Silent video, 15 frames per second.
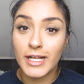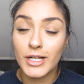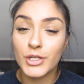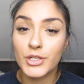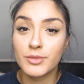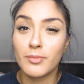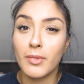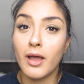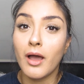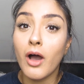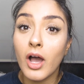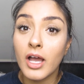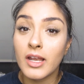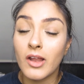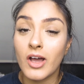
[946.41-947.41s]
including my
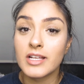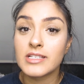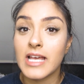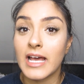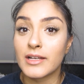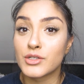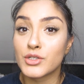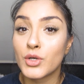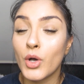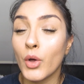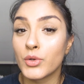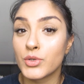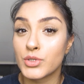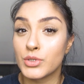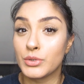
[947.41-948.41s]
highlight and
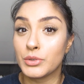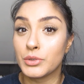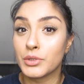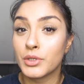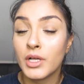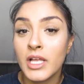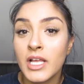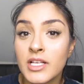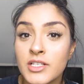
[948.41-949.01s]
contour.